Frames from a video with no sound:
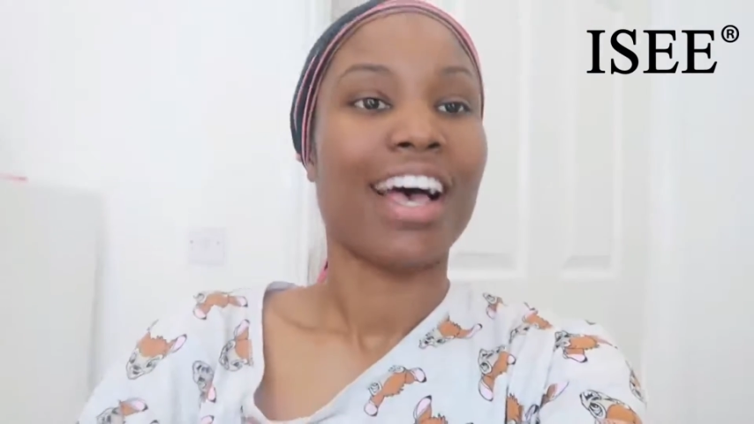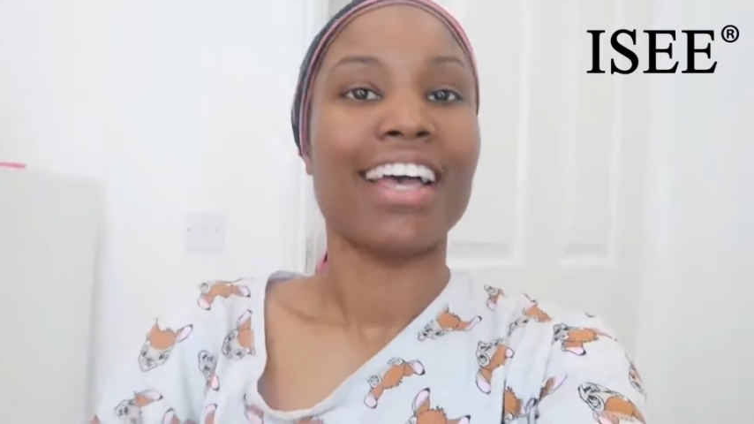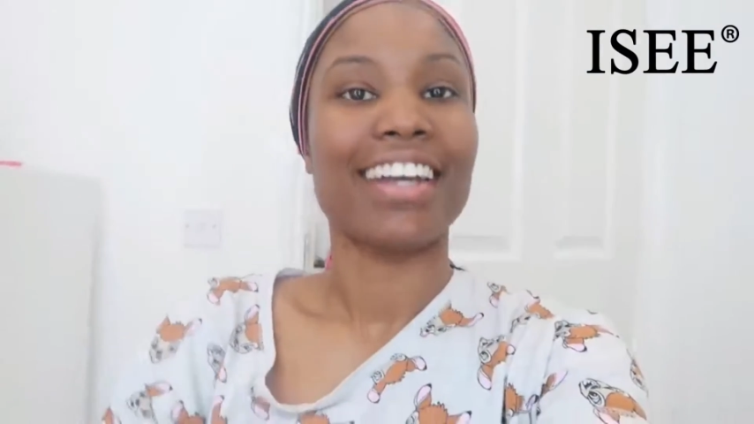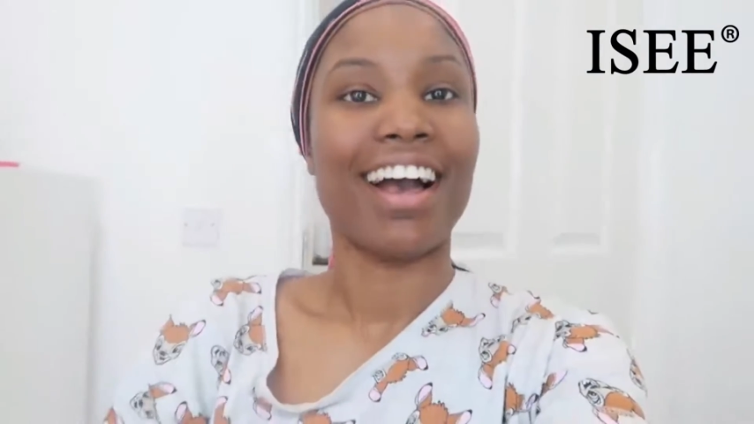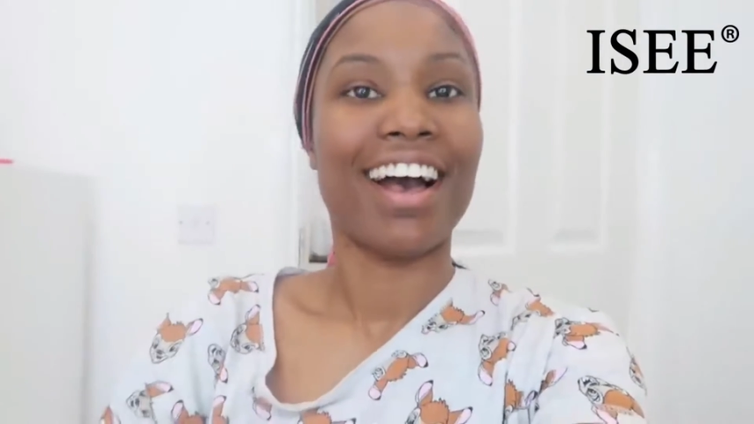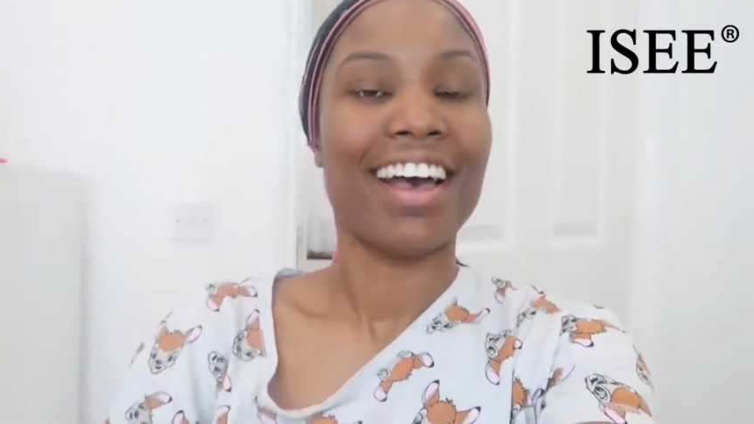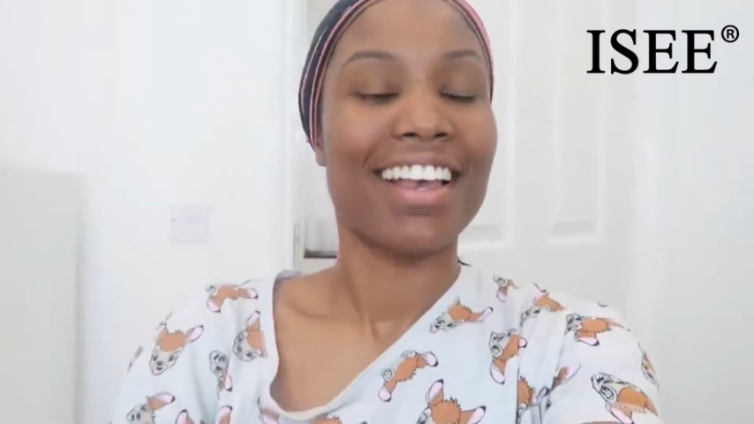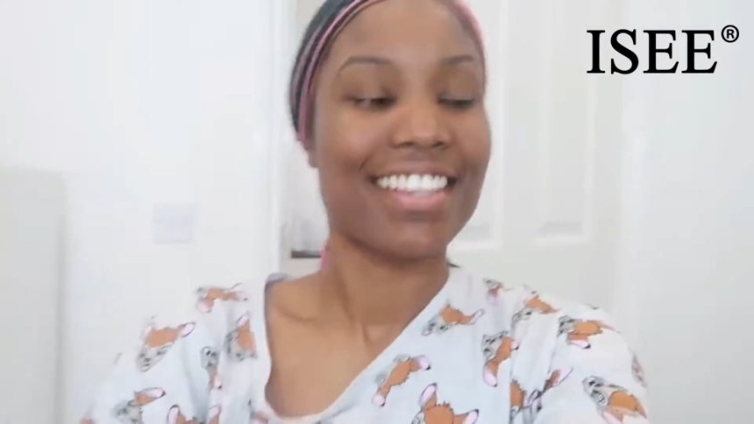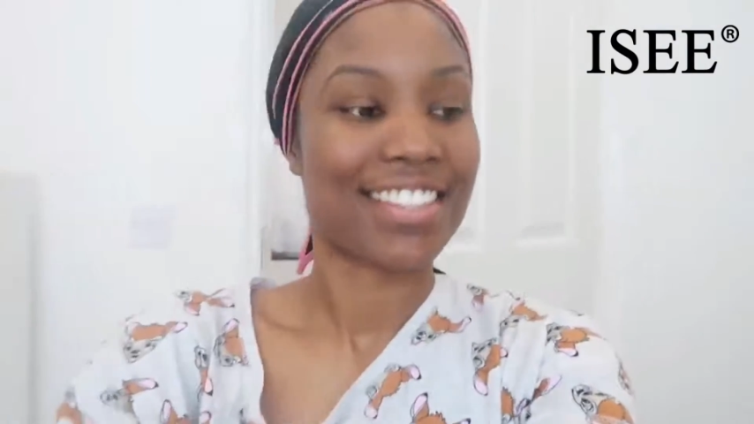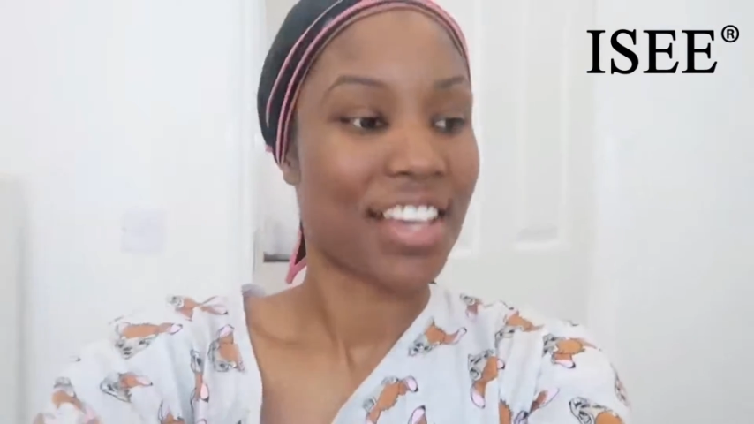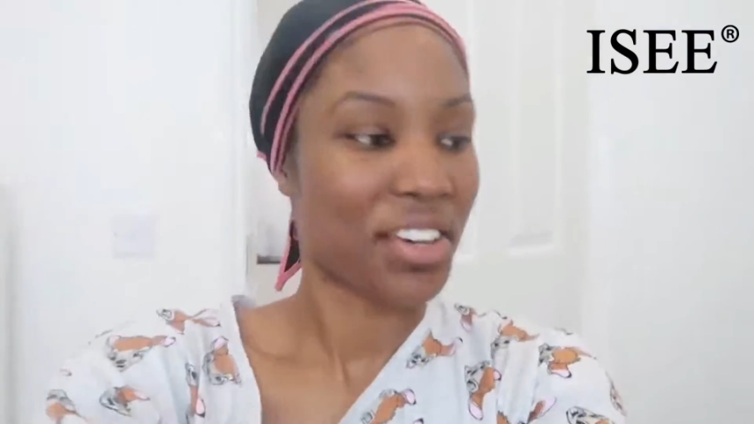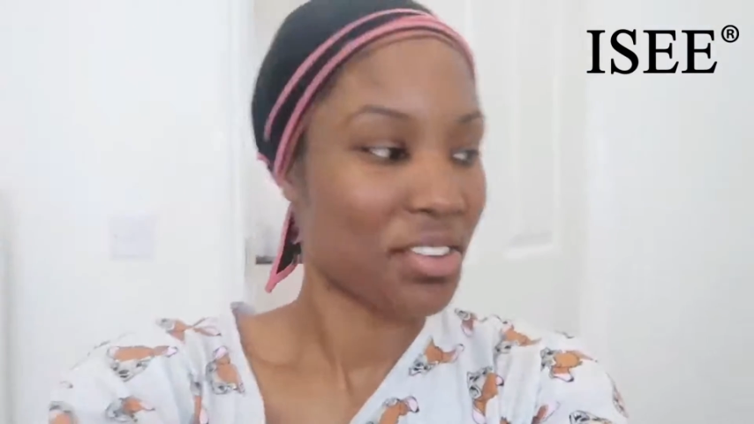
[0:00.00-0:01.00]
Hi
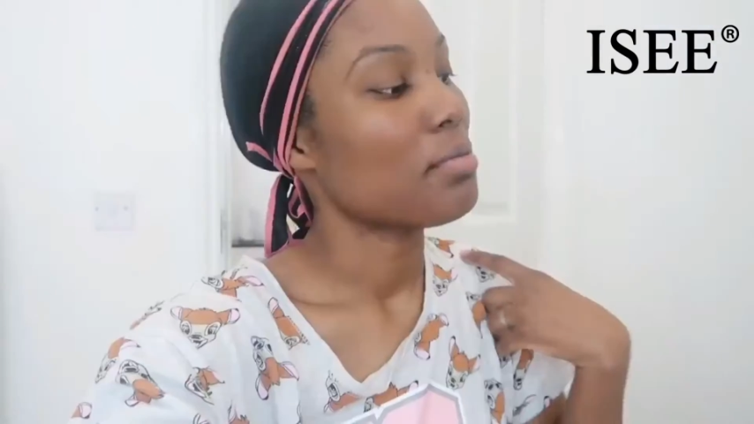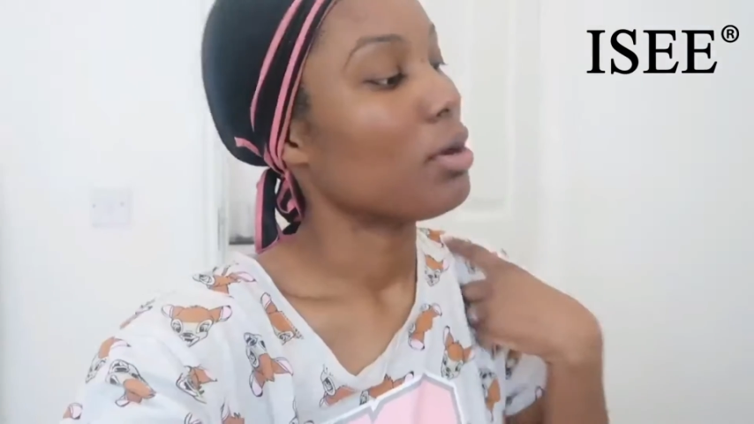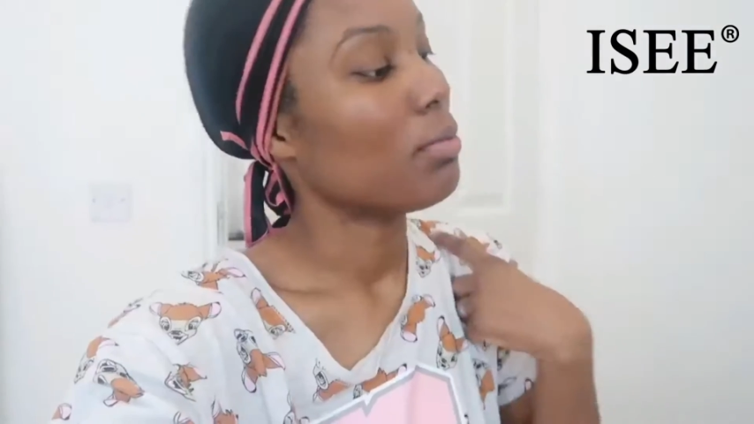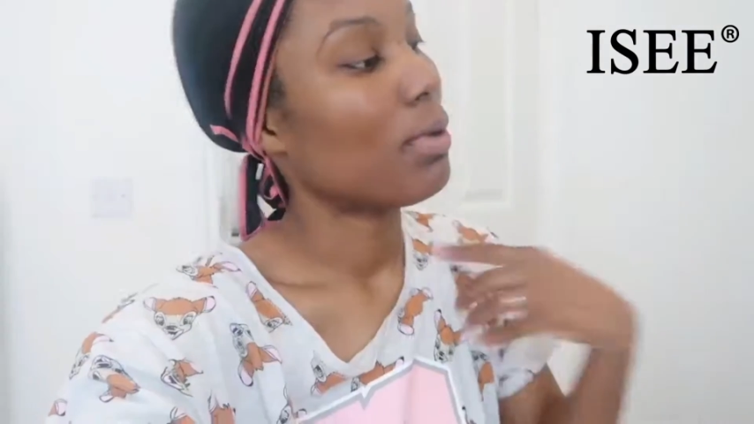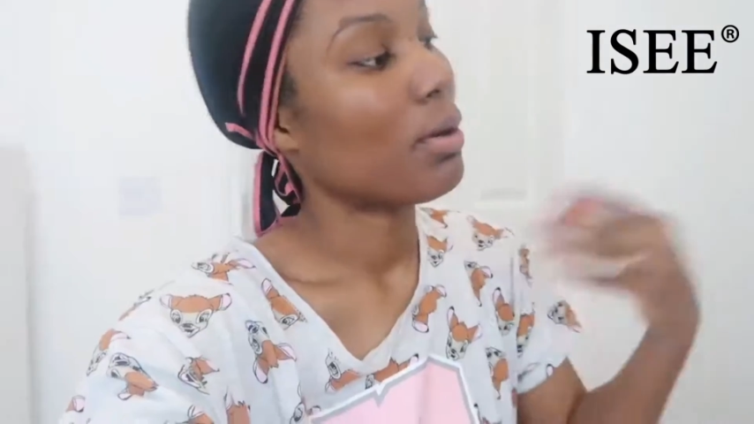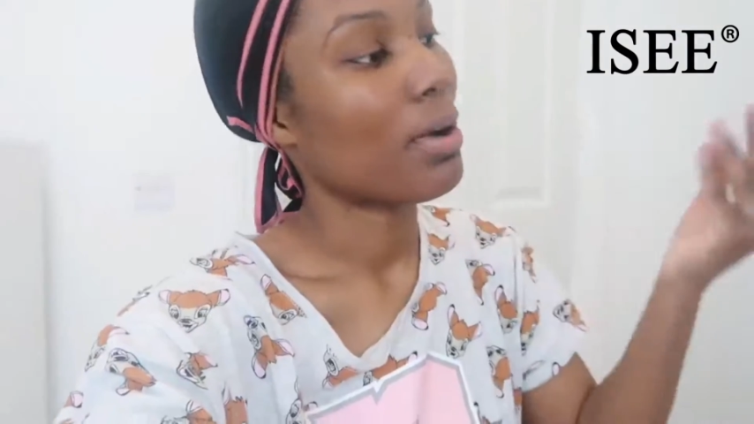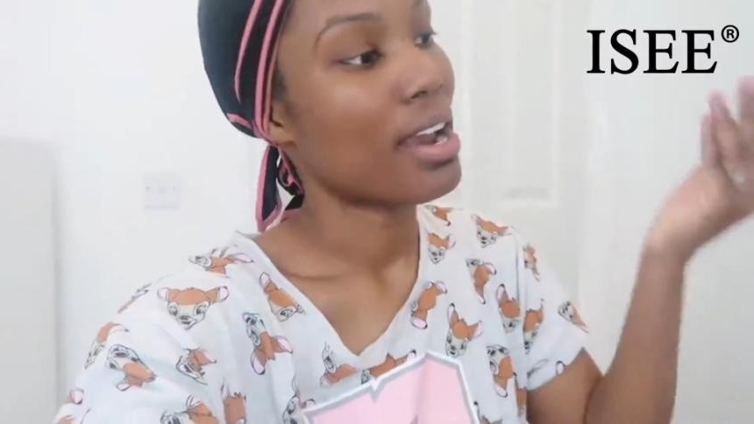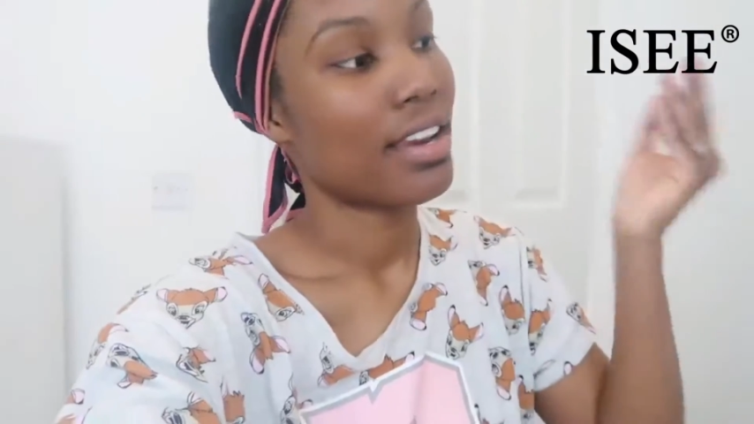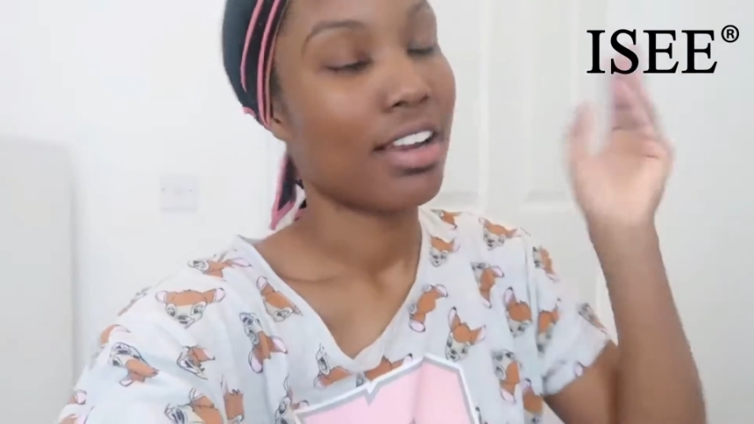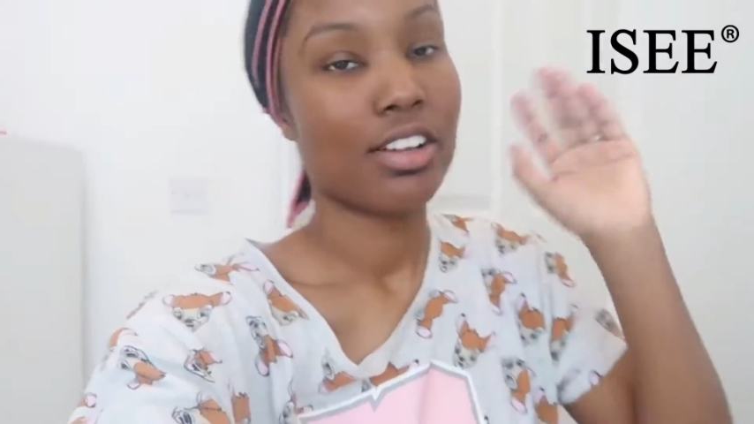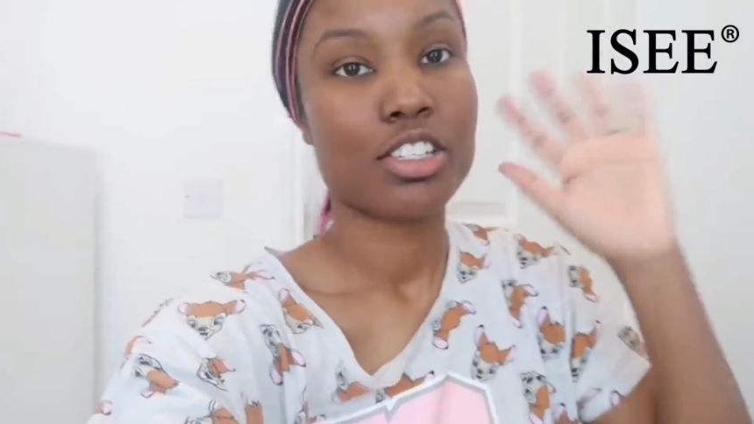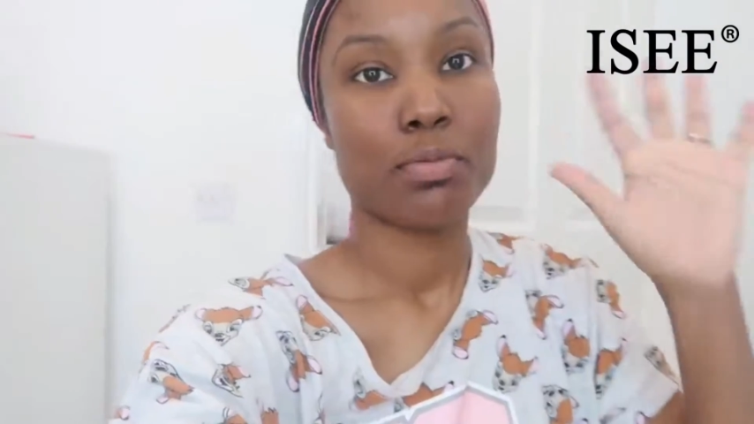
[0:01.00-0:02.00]
guys, I'm on my
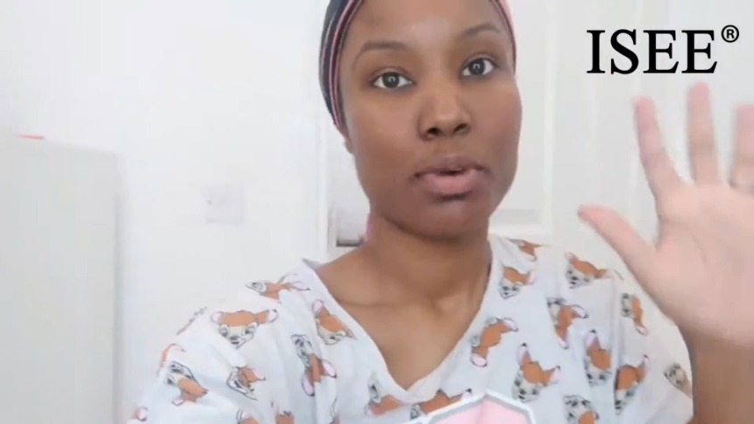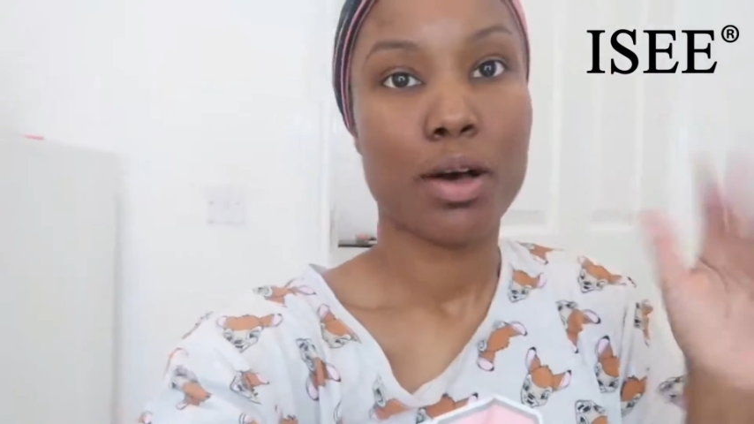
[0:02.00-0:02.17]
way now to